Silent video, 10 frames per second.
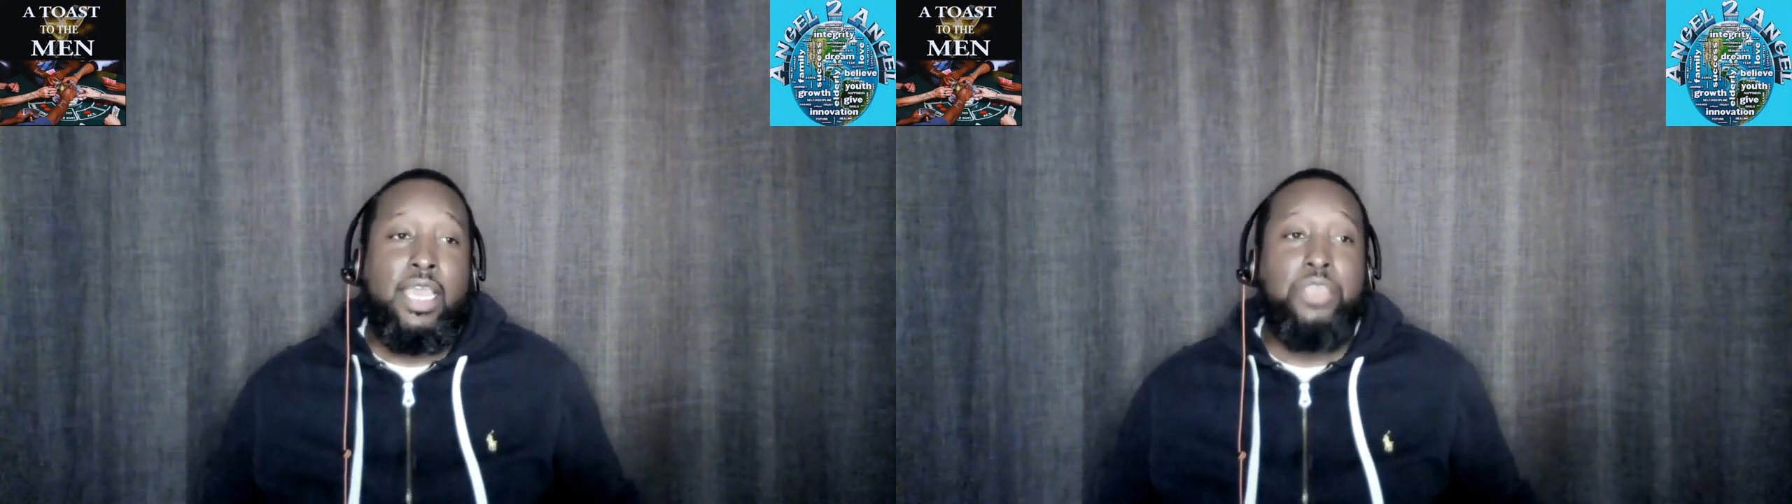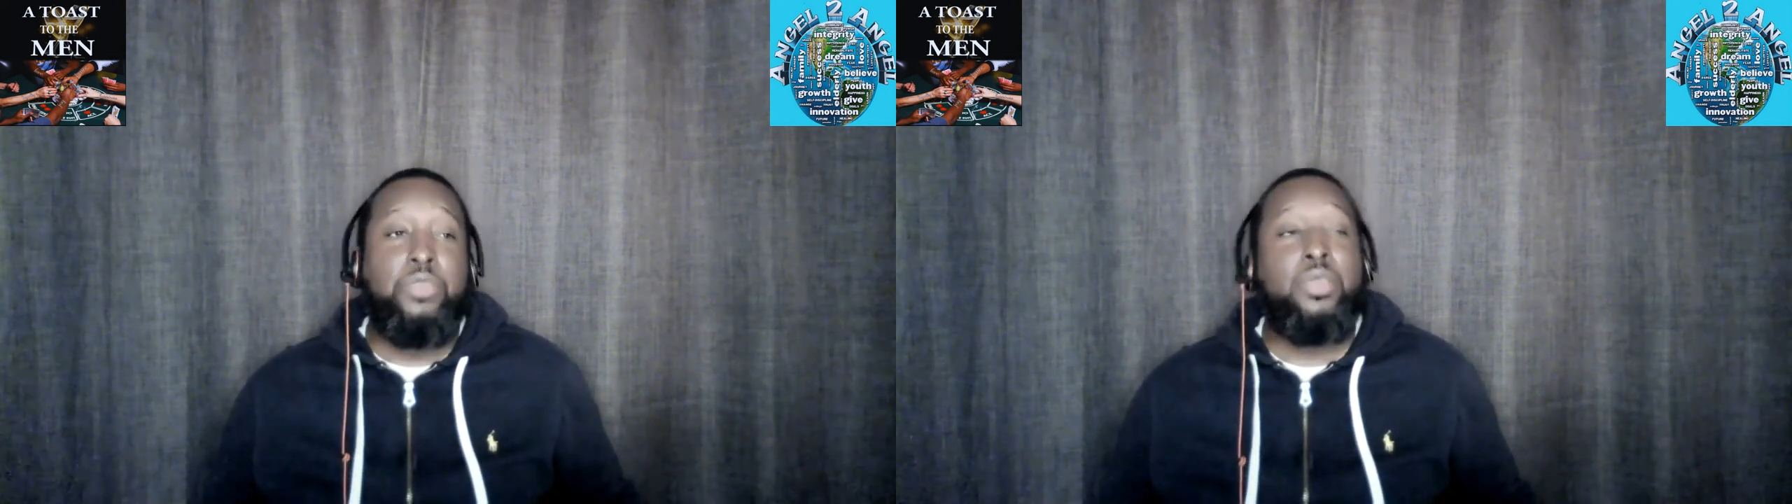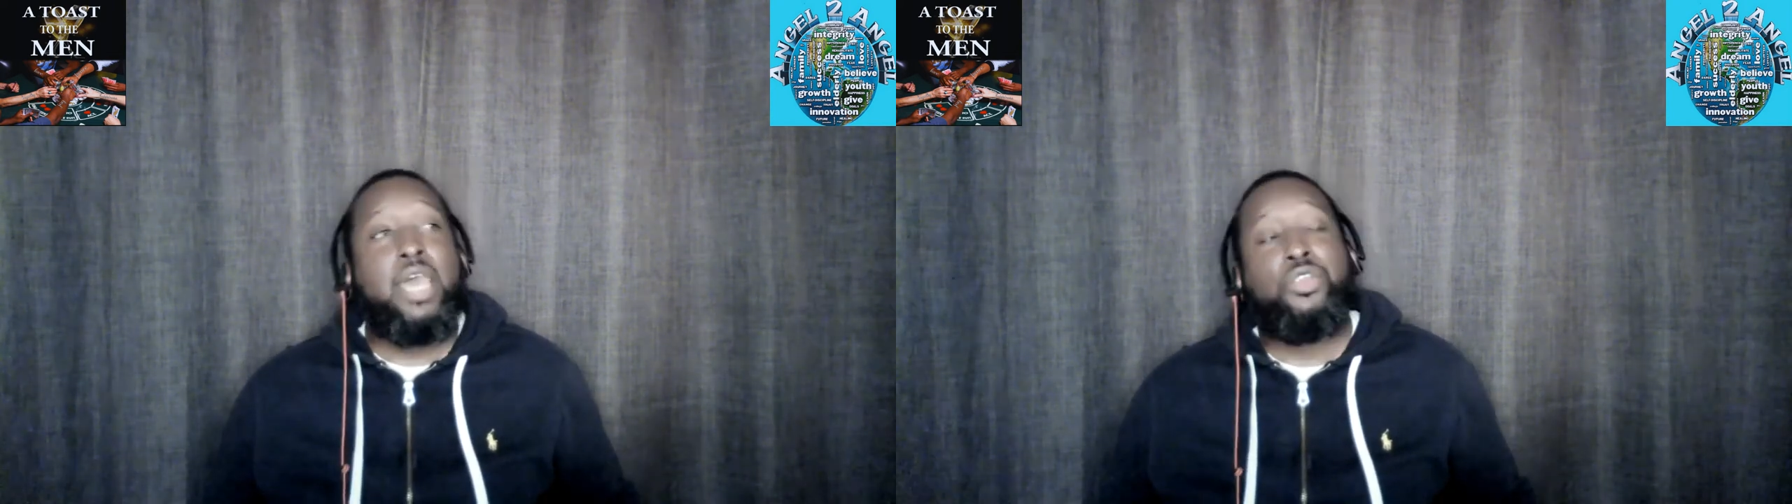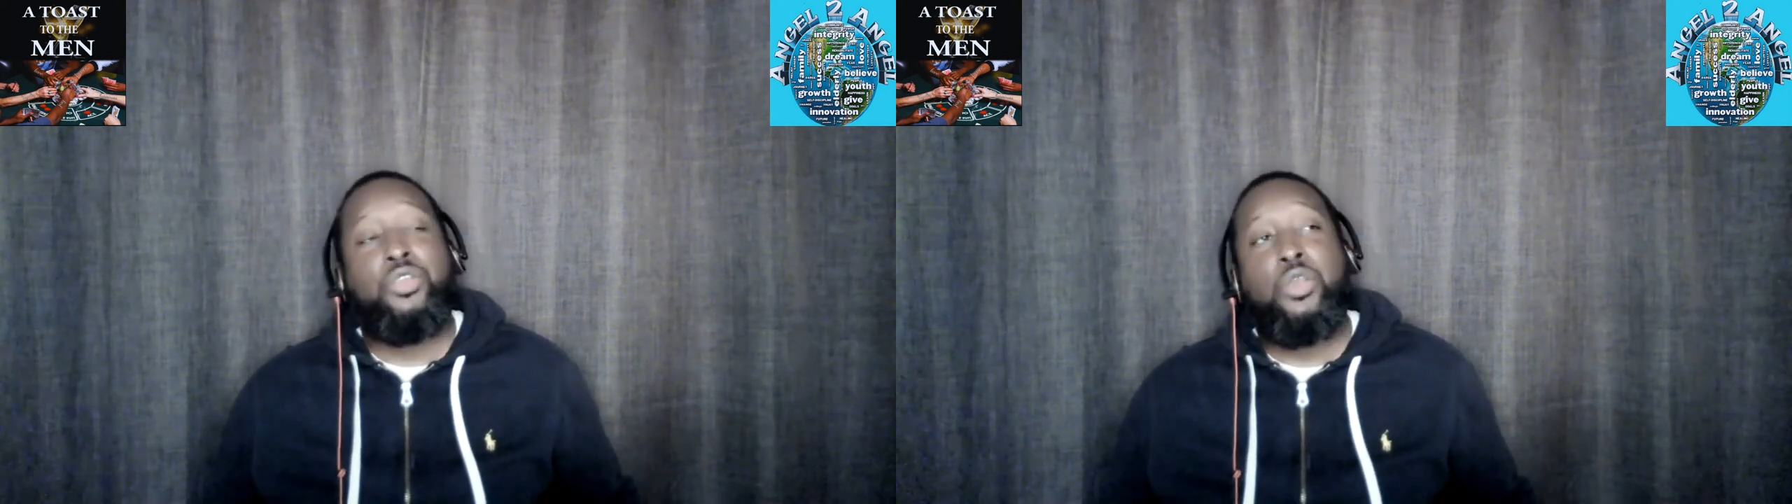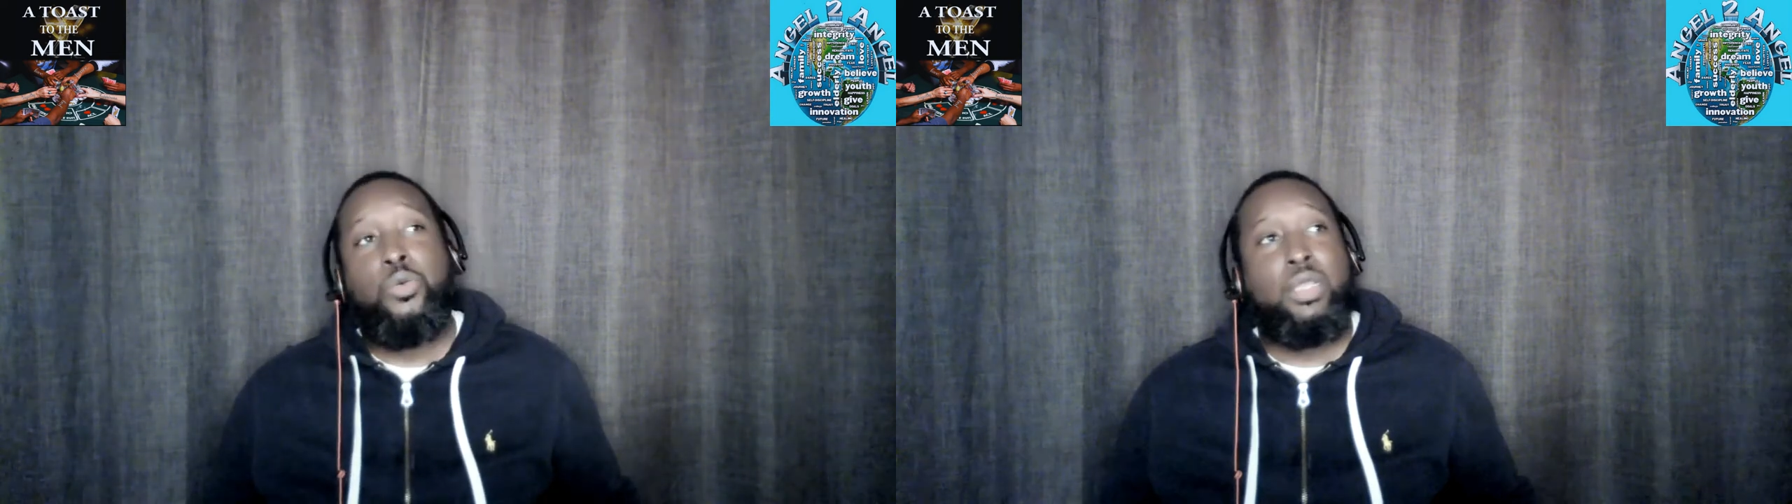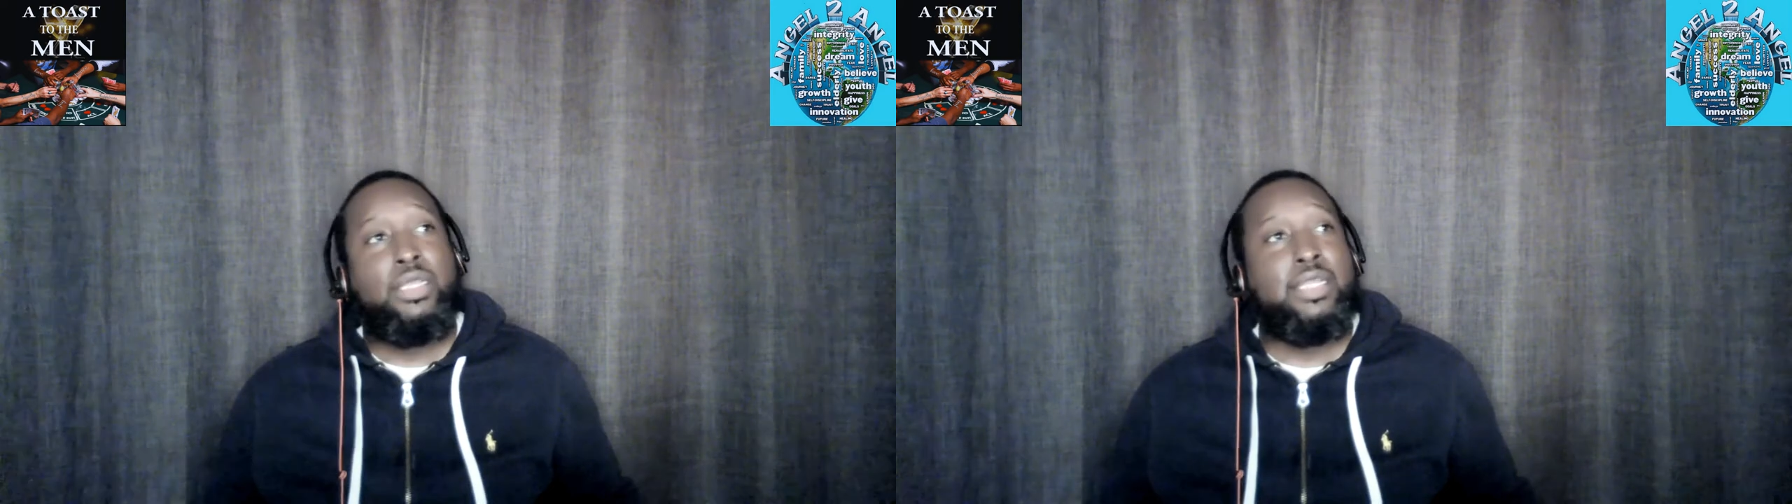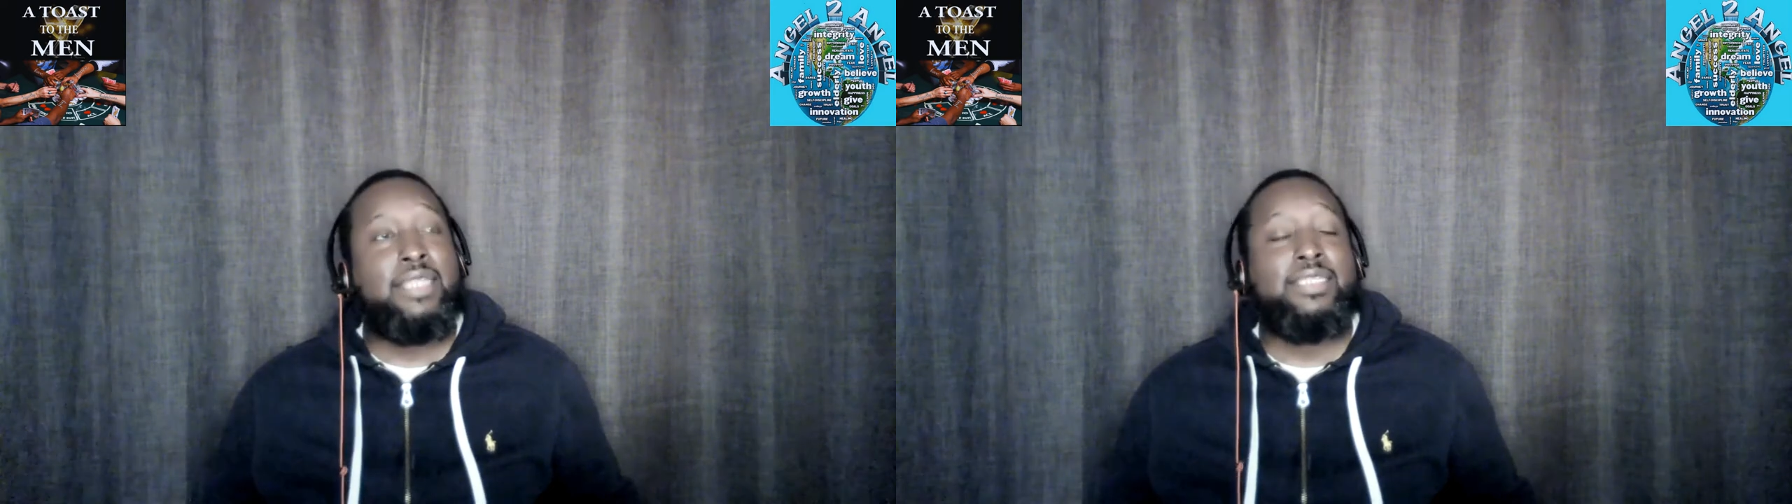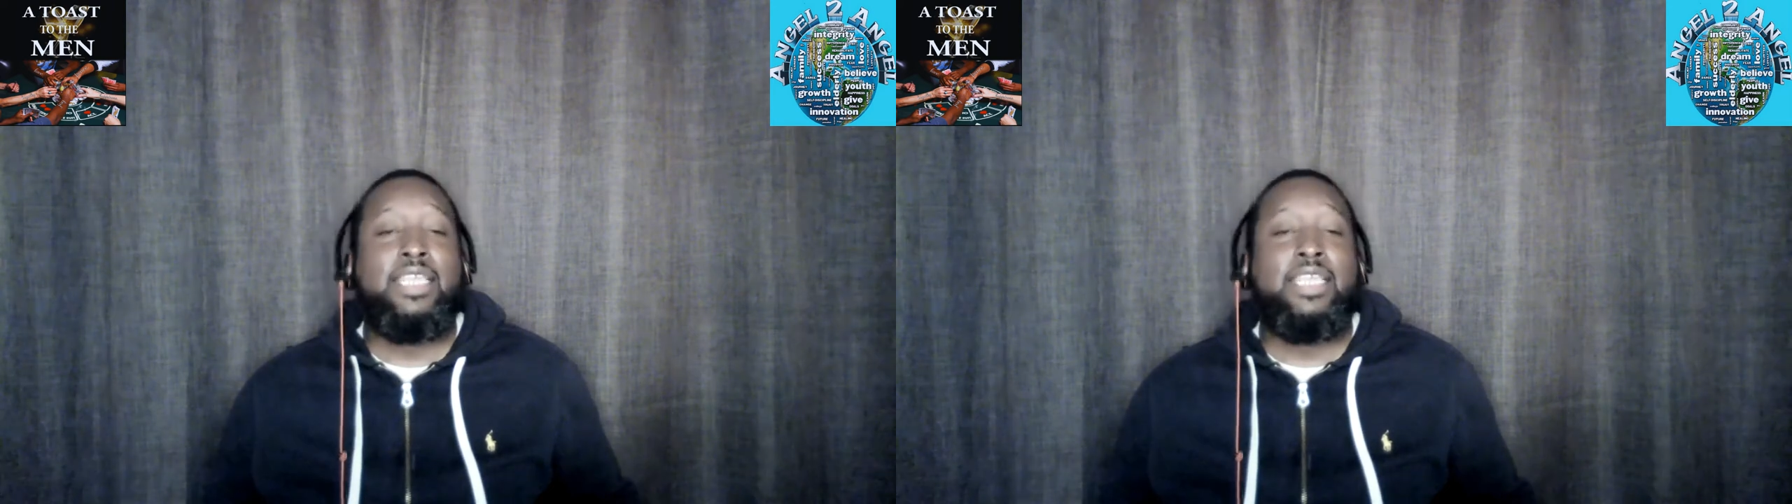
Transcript: And you got to know when not